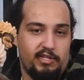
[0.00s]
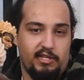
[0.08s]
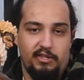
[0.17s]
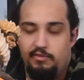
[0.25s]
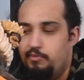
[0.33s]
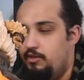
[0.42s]

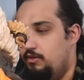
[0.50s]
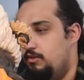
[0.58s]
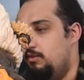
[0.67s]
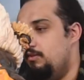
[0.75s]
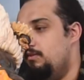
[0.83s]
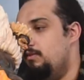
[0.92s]

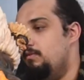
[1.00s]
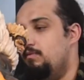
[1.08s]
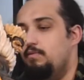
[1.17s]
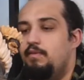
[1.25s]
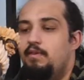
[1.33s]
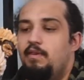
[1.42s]
centimeters,
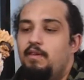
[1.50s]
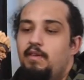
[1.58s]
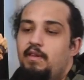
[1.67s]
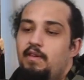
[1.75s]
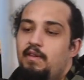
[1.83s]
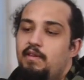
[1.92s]

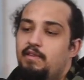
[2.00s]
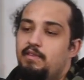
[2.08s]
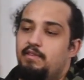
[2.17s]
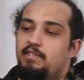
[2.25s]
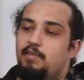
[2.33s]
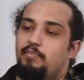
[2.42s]

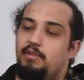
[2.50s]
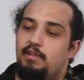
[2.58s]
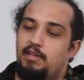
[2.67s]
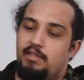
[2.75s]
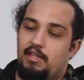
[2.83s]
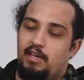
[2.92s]
something
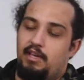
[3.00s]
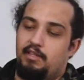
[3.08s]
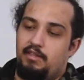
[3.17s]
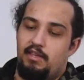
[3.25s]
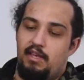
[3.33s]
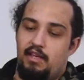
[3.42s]
like
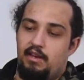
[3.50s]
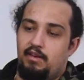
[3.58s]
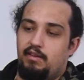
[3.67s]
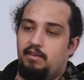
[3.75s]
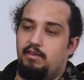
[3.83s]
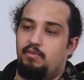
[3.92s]
that.
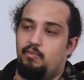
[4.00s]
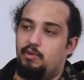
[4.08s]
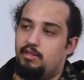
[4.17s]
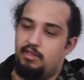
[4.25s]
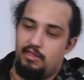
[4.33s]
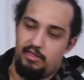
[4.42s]
And in
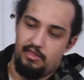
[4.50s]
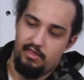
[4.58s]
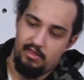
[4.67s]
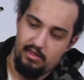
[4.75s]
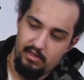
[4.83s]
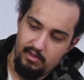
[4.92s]
width,
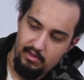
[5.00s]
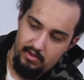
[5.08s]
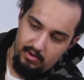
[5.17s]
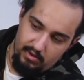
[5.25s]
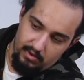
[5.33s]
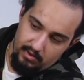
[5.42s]

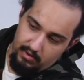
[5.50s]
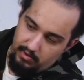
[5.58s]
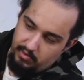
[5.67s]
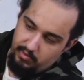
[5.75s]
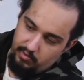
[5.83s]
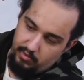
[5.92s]

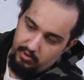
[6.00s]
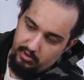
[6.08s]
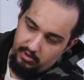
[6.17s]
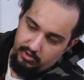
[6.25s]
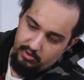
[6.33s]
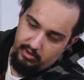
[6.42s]
we
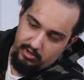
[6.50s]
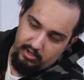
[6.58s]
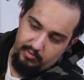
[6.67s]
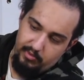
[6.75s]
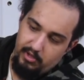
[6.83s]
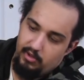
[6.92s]
are
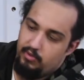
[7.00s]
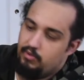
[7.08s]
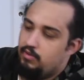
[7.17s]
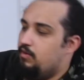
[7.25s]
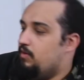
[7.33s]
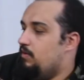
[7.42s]
talking
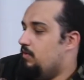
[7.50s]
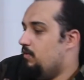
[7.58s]
about